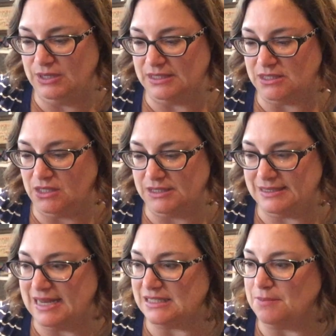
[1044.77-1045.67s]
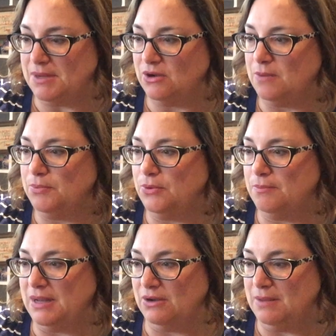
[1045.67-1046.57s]
It's called Santa
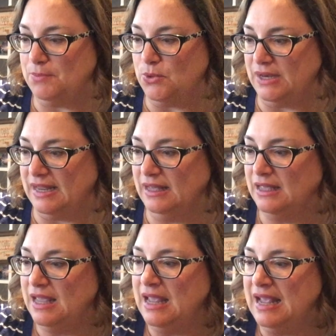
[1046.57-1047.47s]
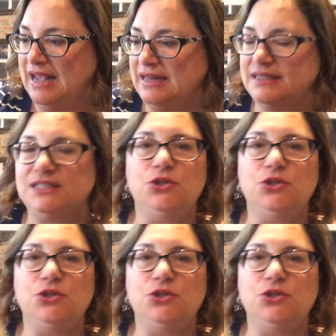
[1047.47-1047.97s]
Berry Pudding. It is an